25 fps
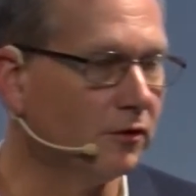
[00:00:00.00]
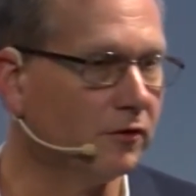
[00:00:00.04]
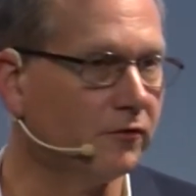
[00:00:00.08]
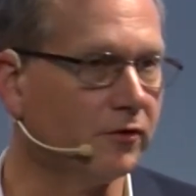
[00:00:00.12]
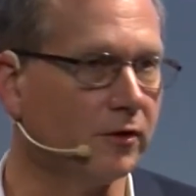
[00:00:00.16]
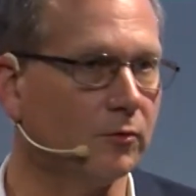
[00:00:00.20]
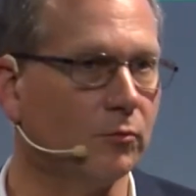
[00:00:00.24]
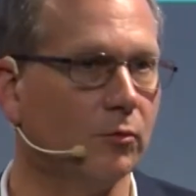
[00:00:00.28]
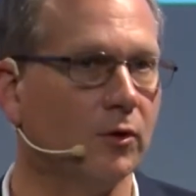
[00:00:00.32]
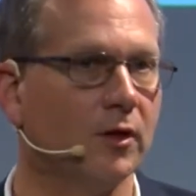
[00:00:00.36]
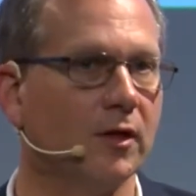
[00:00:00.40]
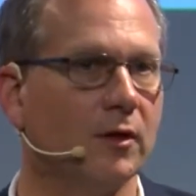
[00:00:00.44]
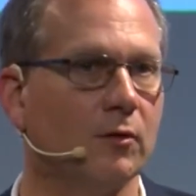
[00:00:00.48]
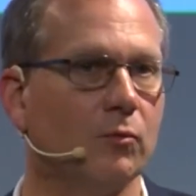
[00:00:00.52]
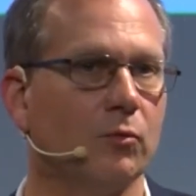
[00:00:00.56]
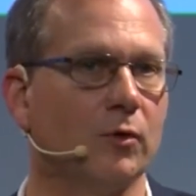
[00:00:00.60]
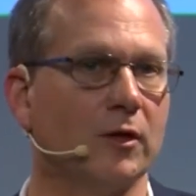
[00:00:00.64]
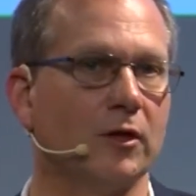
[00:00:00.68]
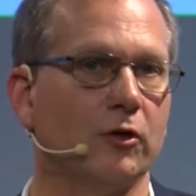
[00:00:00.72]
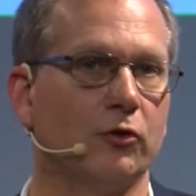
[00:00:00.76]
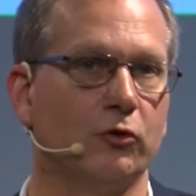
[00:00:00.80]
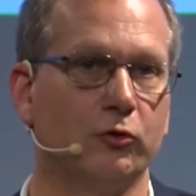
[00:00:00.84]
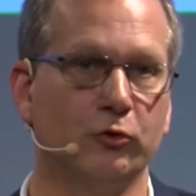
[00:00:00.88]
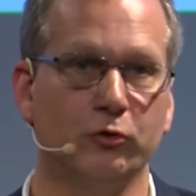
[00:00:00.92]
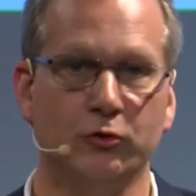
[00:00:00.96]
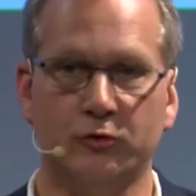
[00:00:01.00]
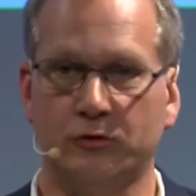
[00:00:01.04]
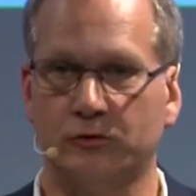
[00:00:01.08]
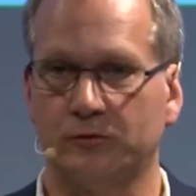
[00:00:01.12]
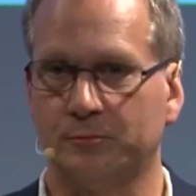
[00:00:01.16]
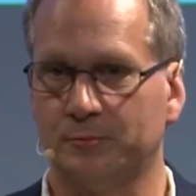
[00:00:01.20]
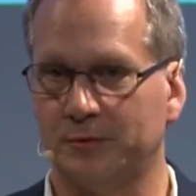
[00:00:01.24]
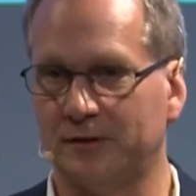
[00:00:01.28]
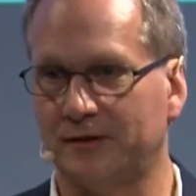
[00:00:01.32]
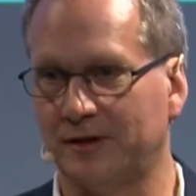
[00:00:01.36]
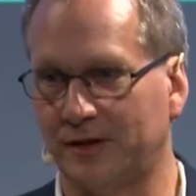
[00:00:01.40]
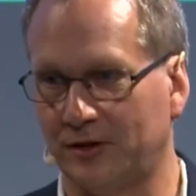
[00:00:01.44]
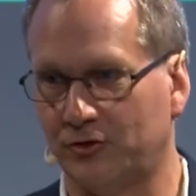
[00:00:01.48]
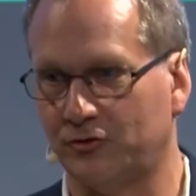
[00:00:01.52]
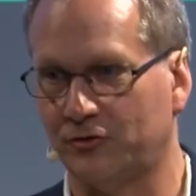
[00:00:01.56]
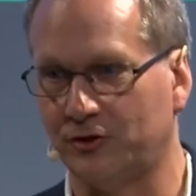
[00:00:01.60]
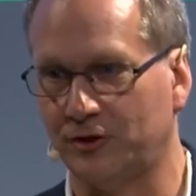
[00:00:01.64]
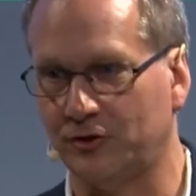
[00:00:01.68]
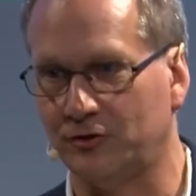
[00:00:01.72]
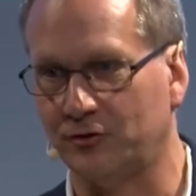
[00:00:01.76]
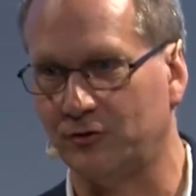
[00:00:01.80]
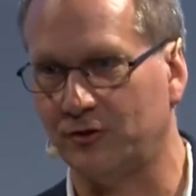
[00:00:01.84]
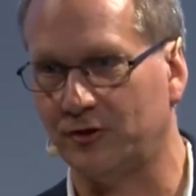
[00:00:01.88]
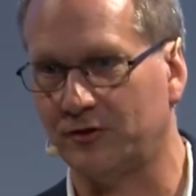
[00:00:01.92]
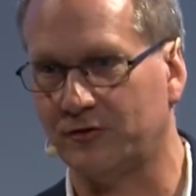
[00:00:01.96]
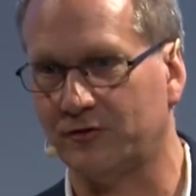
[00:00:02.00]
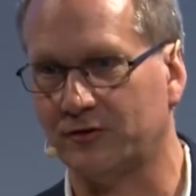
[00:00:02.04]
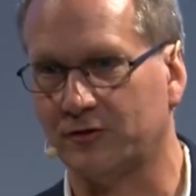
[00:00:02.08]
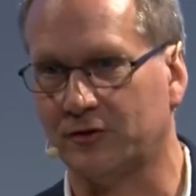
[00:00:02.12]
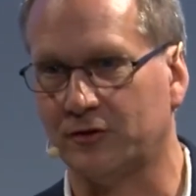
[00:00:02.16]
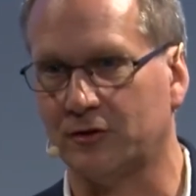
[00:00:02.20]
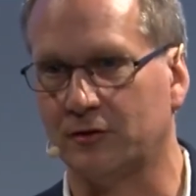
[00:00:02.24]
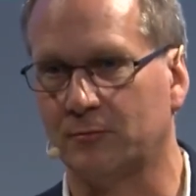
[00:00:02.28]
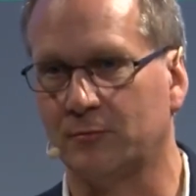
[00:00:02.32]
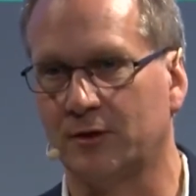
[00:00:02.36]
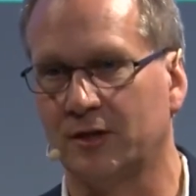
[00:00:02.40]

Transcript: So while one could potentially do this at home,